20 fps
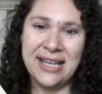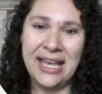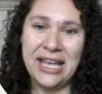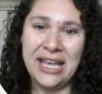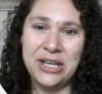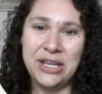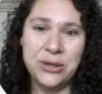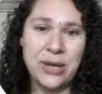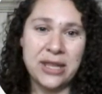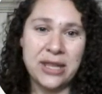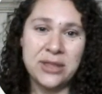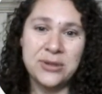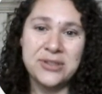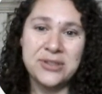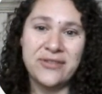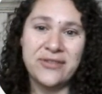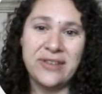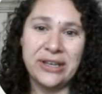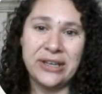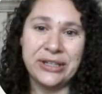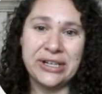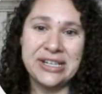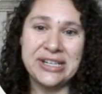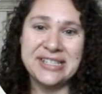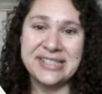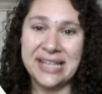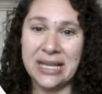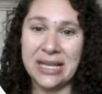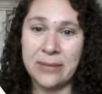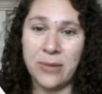And you get those very
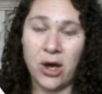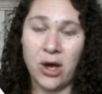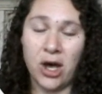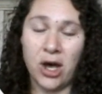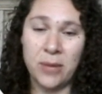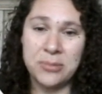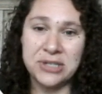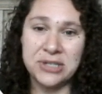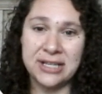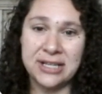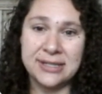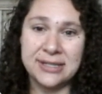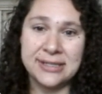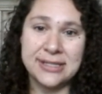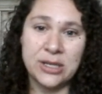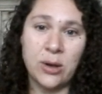same options.